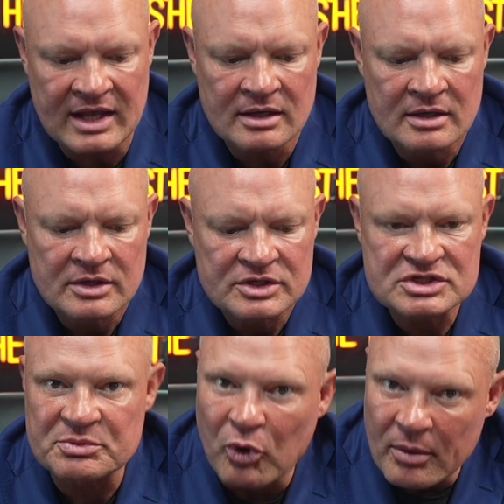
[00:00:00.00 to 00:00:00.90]

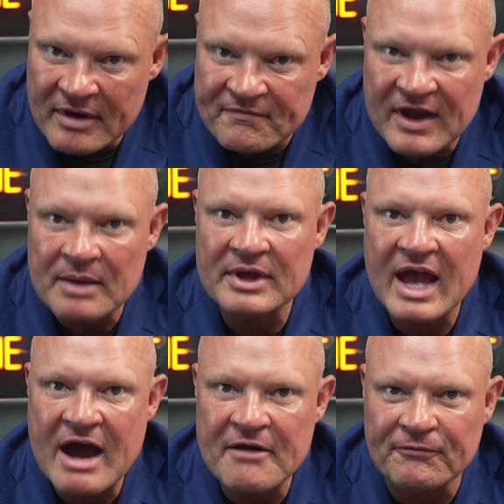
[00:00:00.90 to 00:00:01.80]
Support my family,
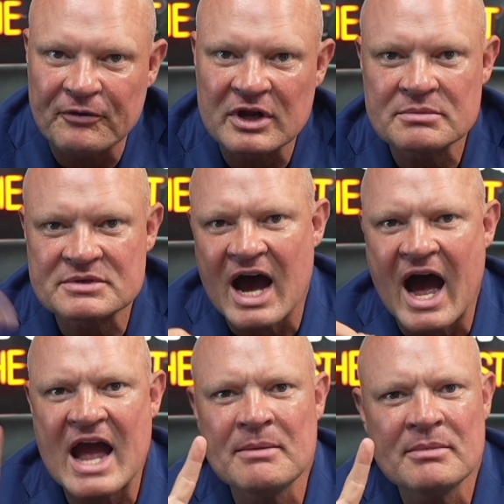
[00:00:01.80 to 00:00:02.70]
have freedom,
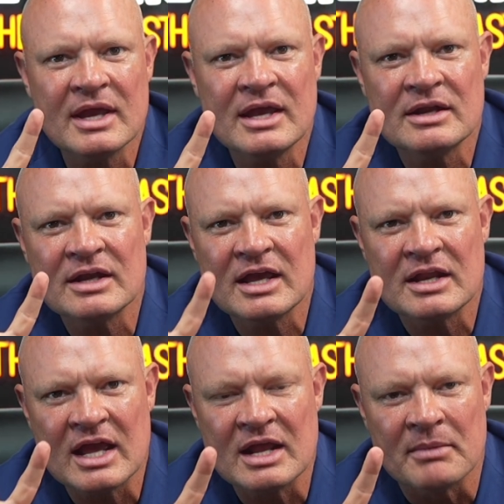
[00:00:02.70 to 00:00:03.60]
time and and
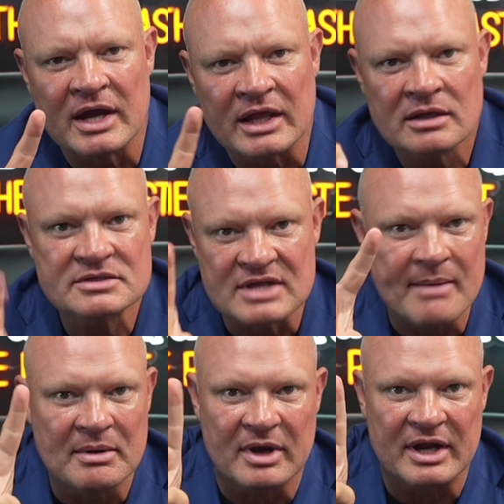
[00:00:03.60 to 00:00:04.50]
and money. Time and
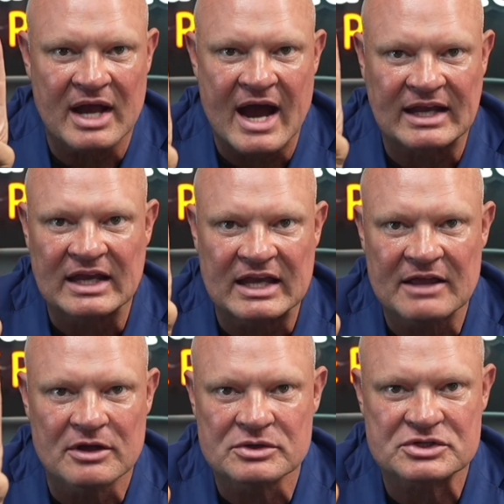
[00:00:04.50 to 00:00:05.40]
money. I can get
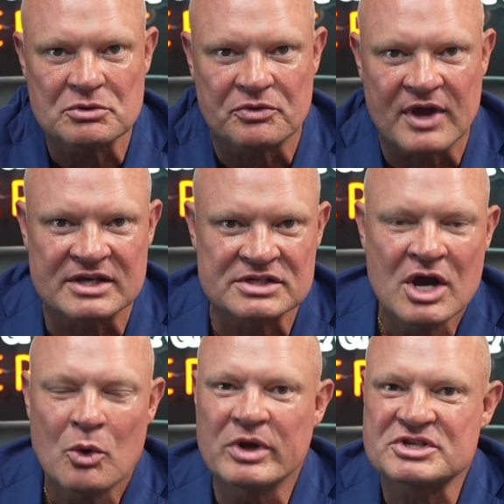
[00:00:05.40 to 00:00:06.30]
those two things,
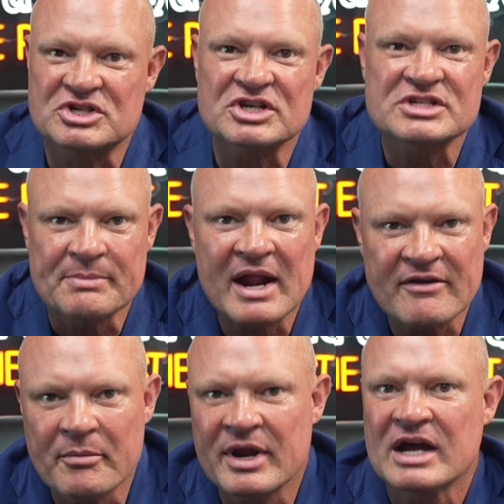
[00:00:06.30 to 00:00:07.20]
which just about
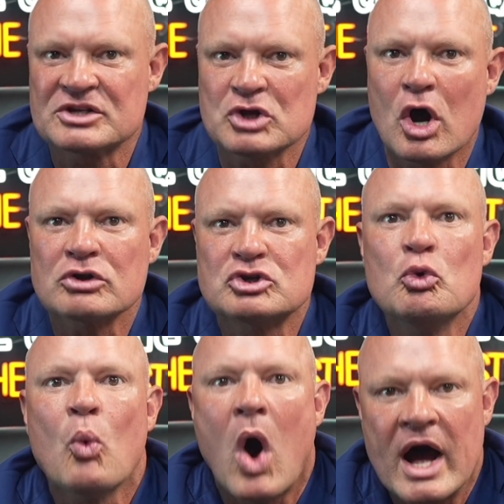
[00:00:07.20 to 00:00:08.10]
everybody I talk to
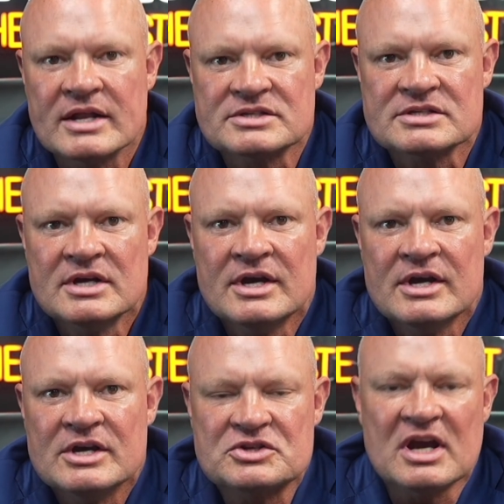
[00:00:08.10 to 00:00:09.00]
wants.
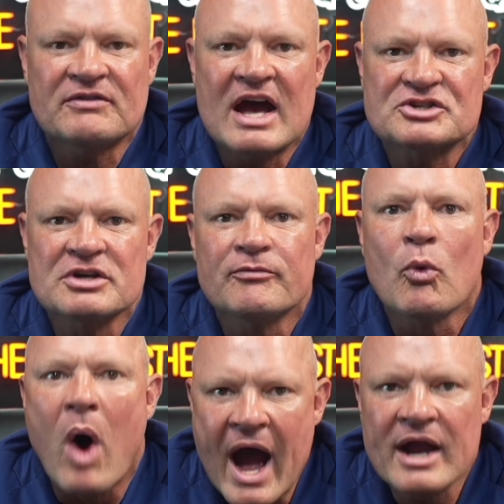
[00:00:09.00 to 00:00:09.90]
So you have to ask yourself,
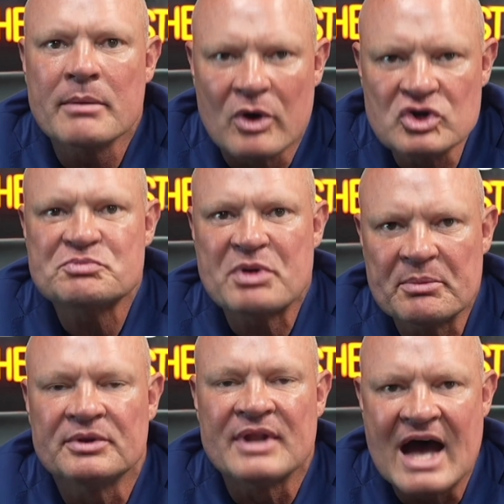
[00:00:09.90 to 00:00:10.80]
why are most people
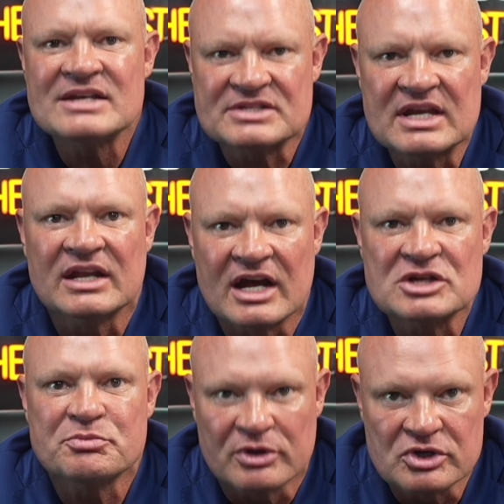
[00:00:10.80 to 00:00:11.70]
not seeking
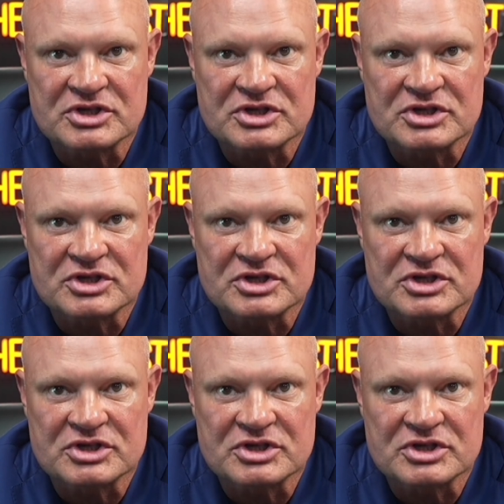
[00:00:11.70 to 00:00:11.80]
entrepreneurship?